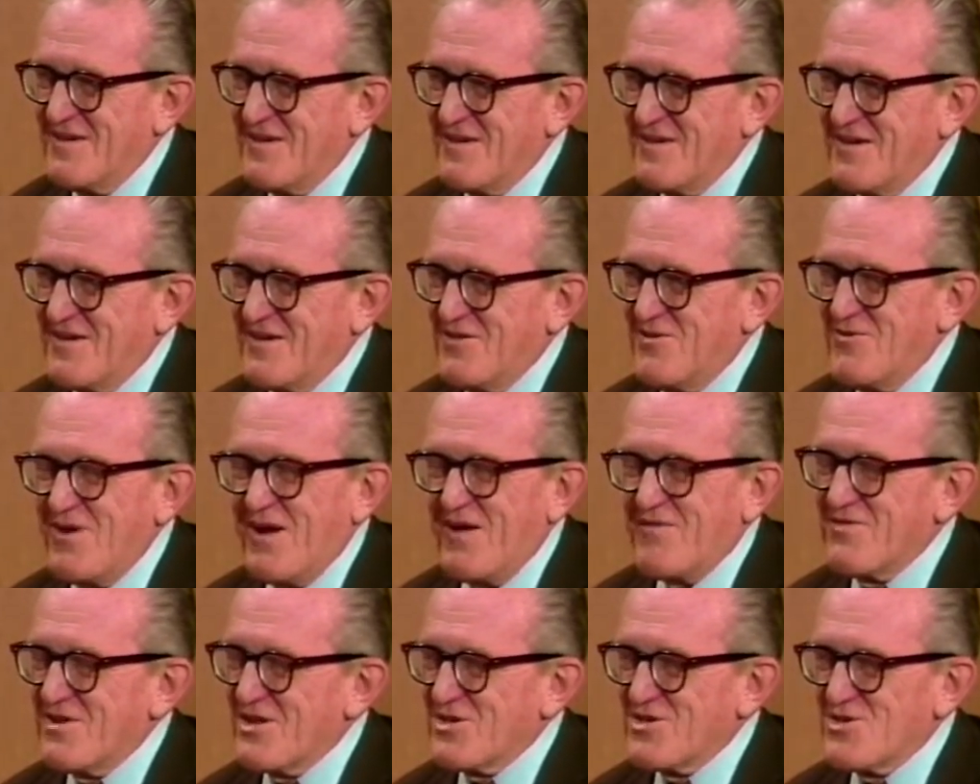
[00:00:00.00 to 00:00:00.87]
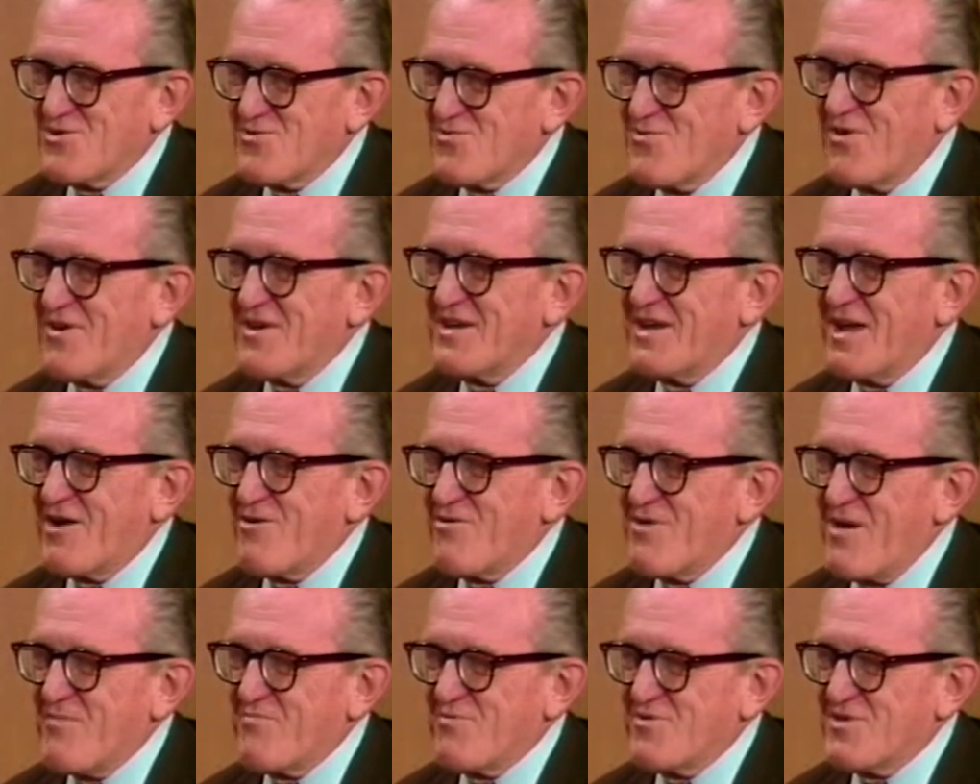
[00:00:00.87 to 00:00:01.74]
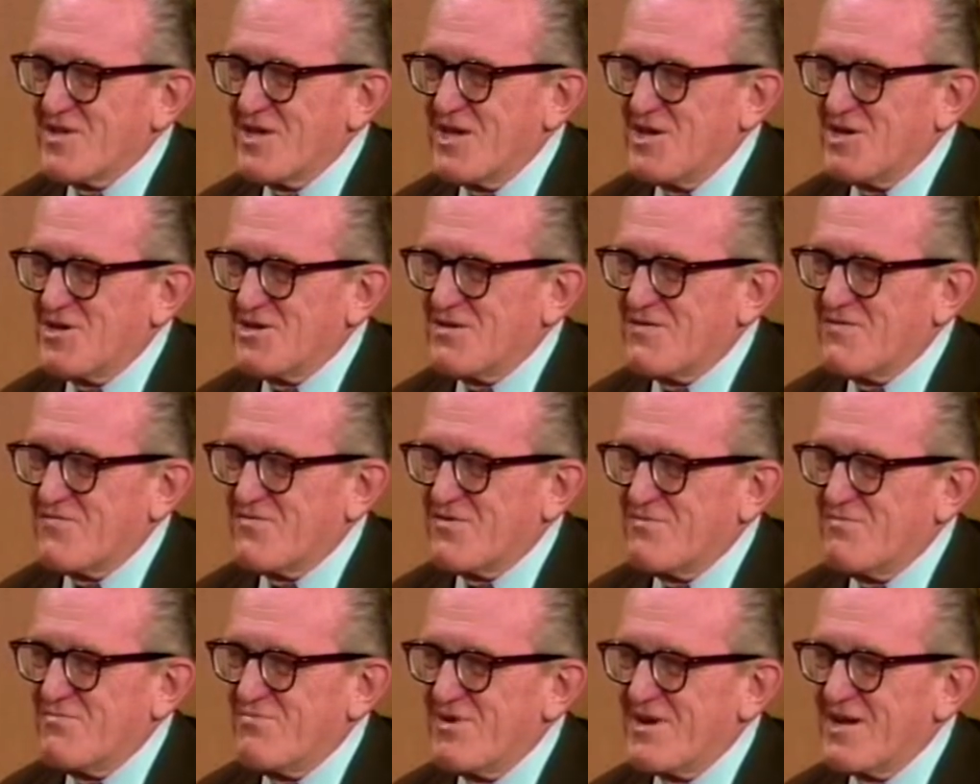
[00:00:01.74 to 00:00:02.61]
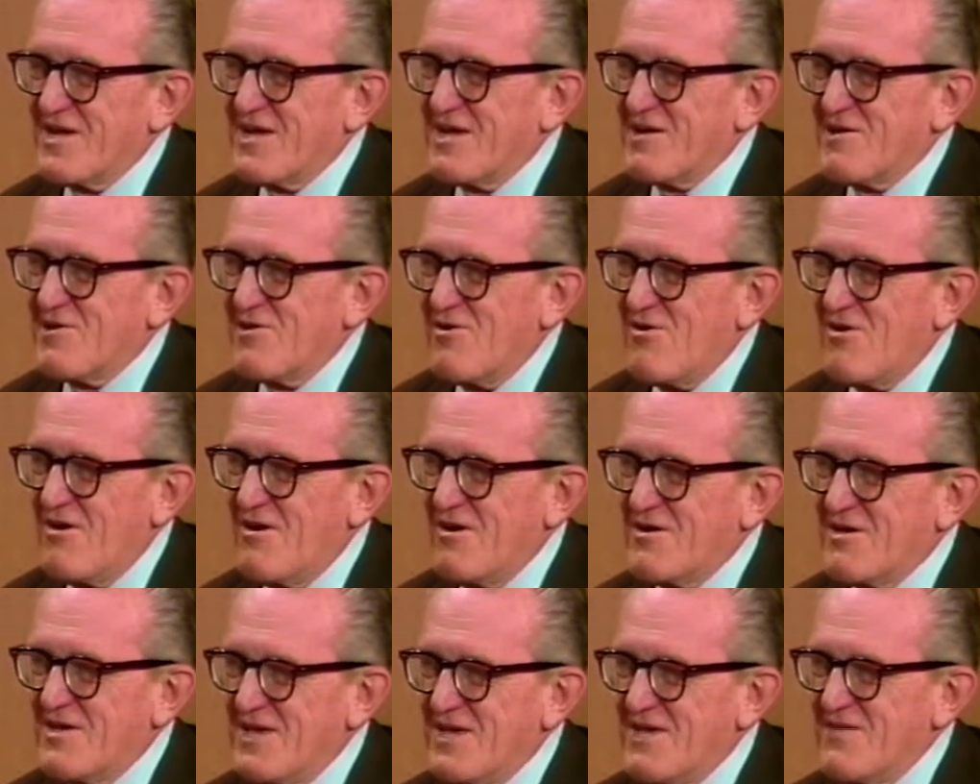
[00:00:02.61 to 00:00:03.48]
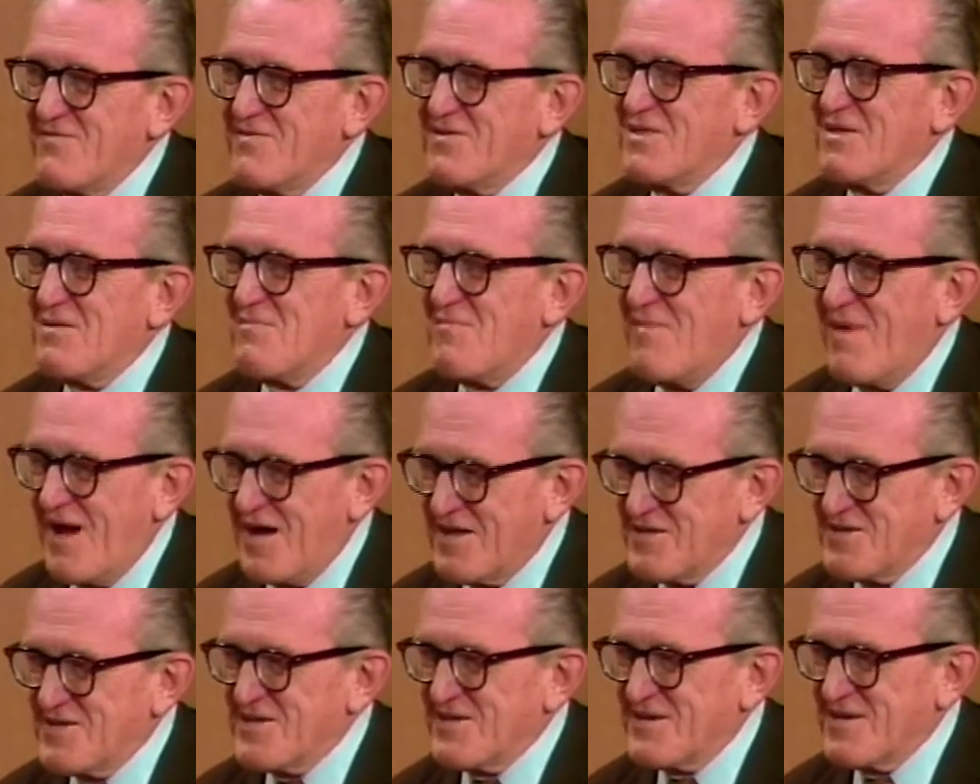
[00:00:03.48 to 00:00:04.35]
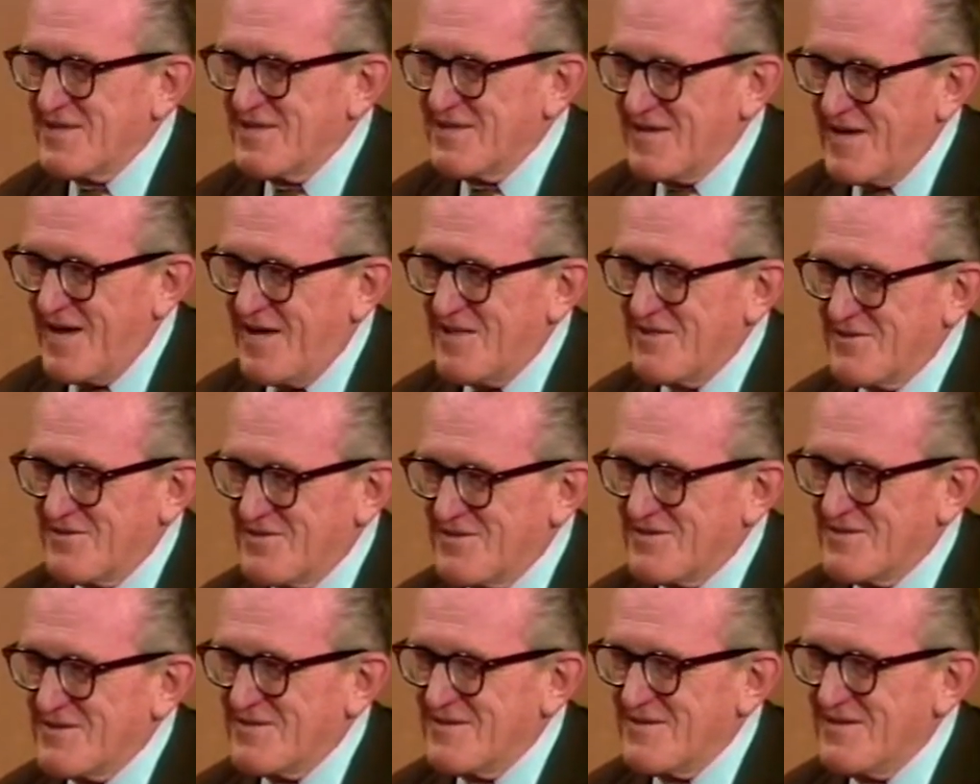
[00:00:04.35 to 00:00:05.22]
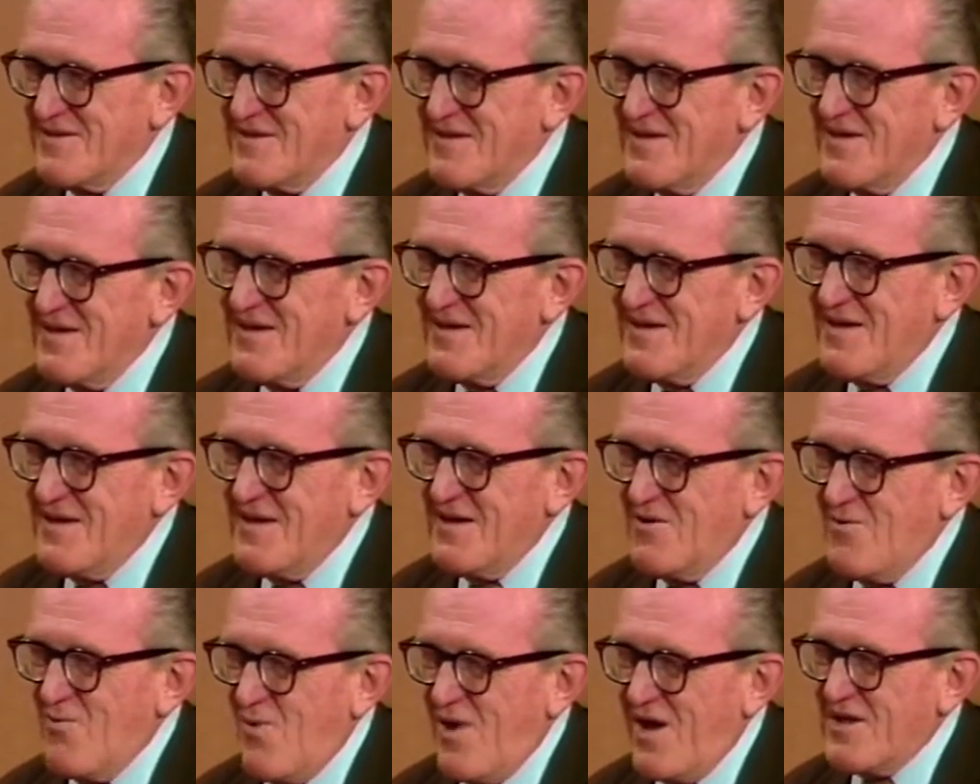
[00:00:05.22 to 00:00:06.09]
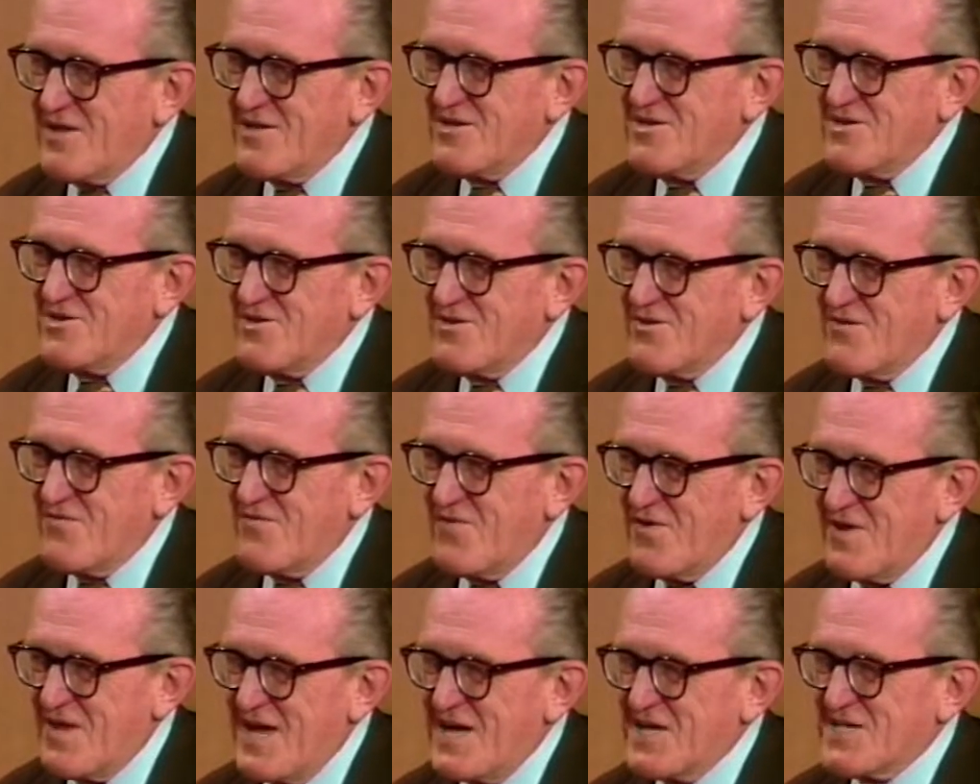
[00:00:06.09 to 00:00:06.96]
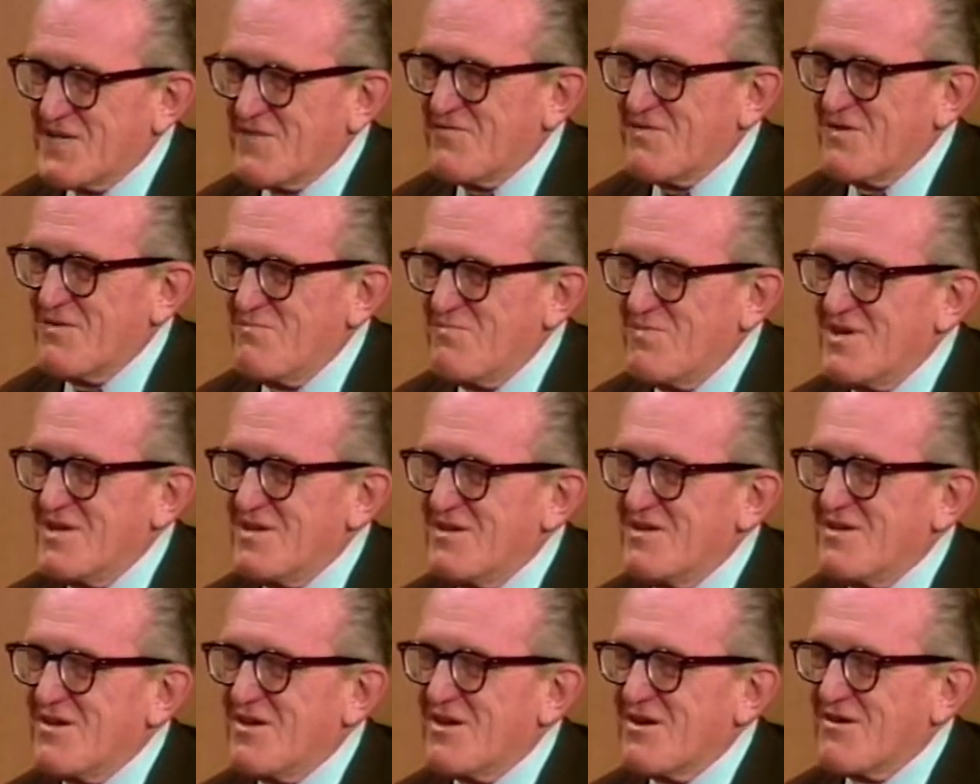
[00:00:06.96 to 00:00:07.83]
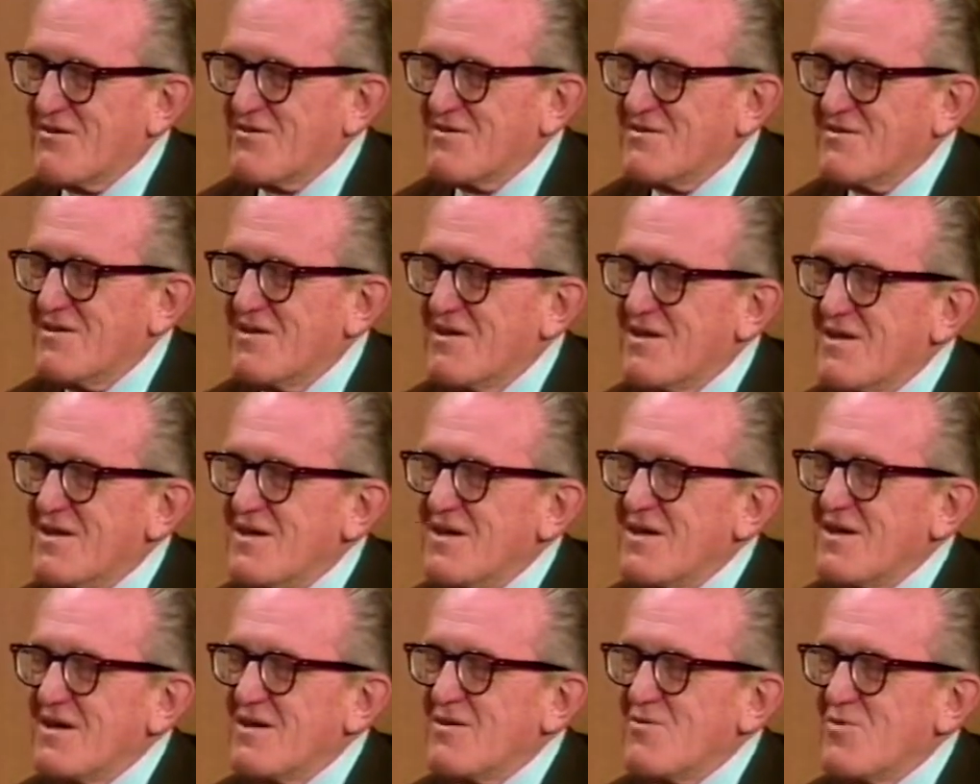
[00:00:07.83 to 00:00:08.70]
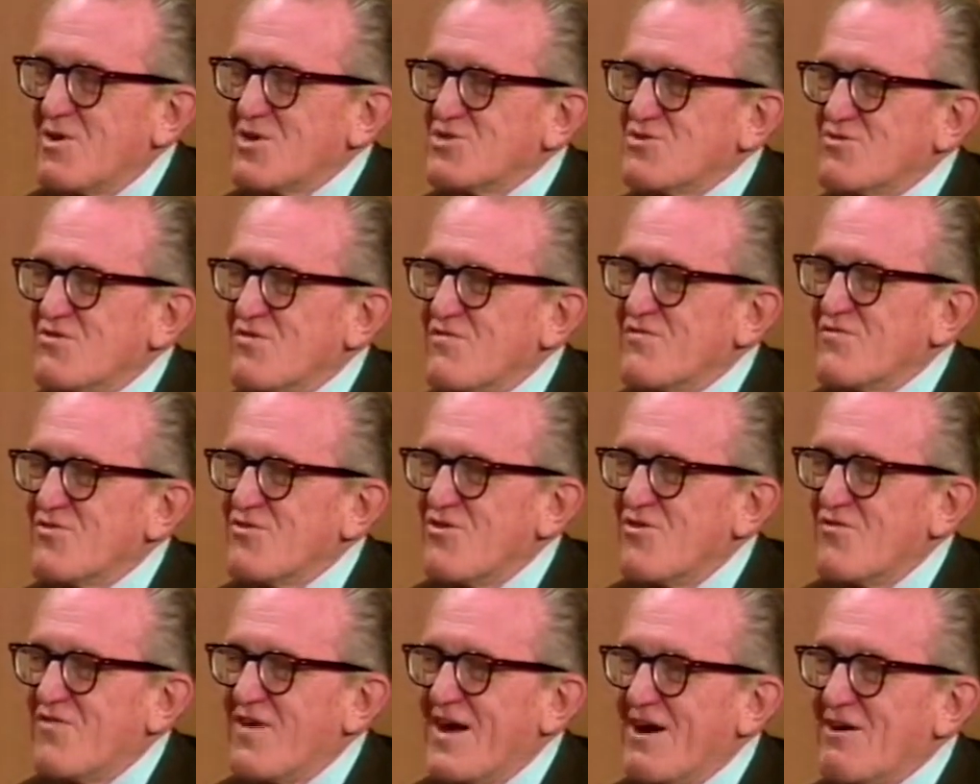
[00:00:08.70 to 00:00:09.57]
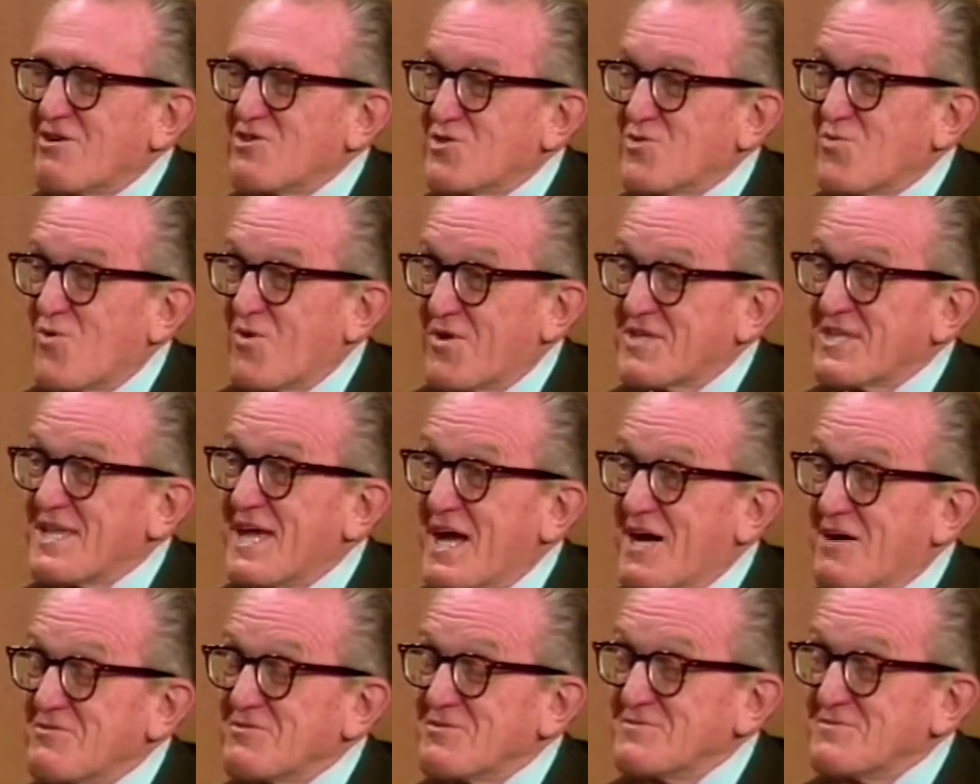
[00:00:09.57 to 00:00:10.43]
You have an extraordinary reputation for bringing along even the modestly talented. What has your philosophy been here, and what's your view of how it's worked out?